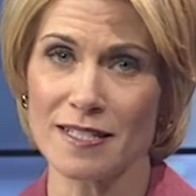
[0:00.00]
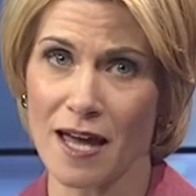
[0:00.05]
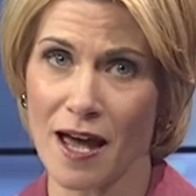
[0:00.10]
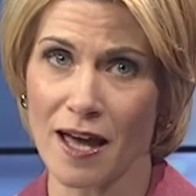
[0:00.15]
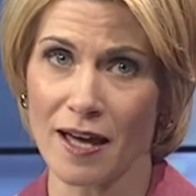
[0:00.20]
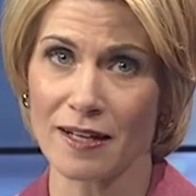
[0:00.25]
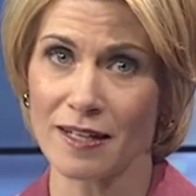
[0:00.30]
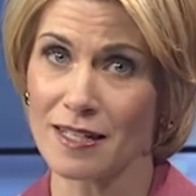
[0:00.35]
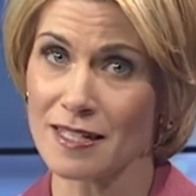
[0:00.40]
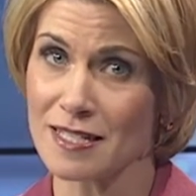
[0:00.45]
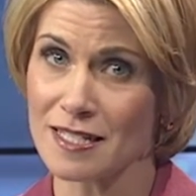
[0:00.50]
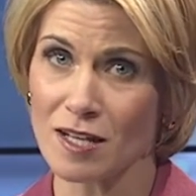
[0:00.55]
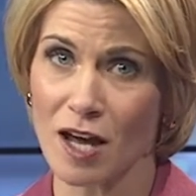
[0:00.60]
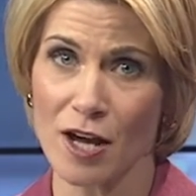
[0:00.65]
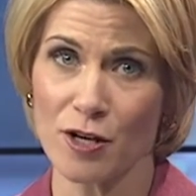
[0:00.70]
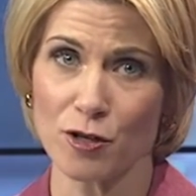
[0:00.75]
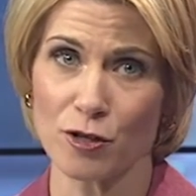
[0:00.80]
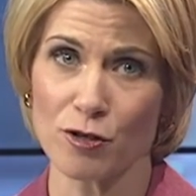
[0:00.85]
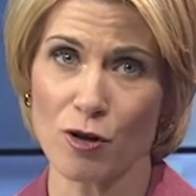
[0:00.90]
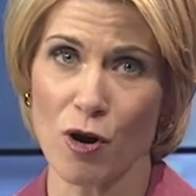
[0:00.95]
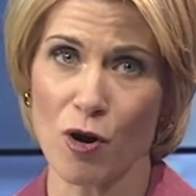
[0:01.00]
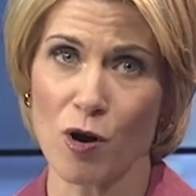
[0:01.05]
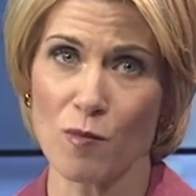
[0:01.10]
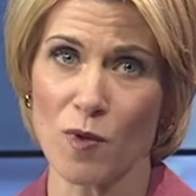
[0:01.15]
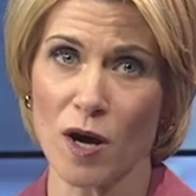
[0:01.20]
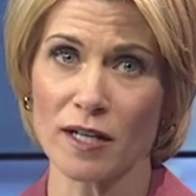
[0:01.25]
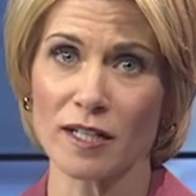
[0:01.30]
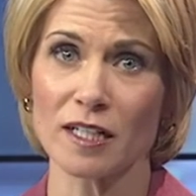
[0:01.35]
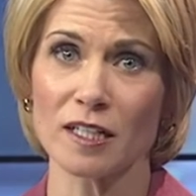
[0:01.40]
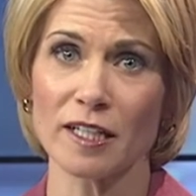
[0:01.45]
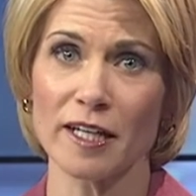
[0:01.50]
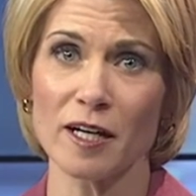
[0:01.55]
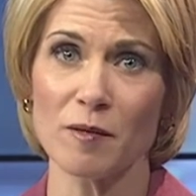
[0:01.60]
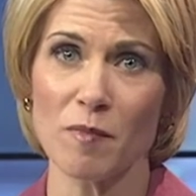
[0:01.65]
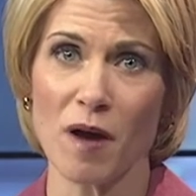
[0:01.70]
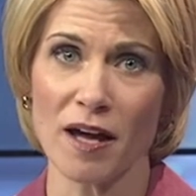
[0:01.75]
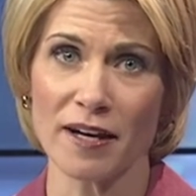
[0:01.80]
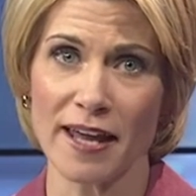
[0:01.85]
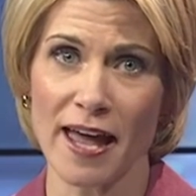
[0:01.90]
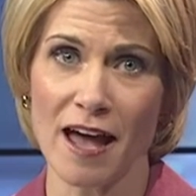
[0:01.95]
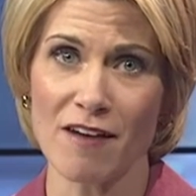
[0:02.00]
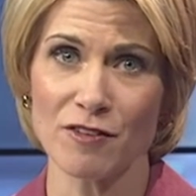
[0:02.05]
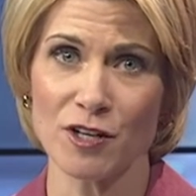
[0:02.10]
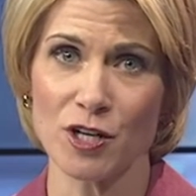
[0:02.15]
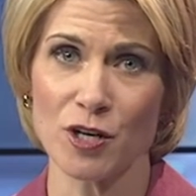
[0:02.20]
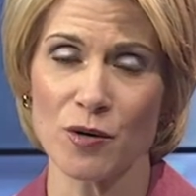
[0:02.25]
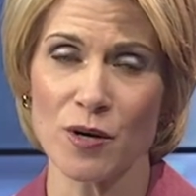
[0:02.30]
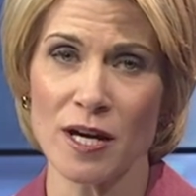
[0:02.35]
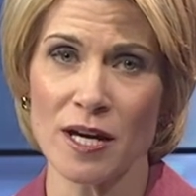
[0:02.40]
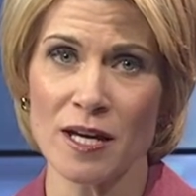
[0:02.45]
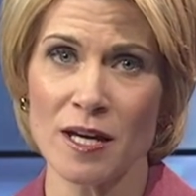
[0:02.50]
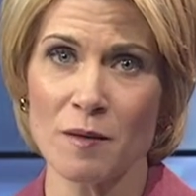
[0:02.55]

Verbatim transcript: dead inside her home on Claremont Avenue,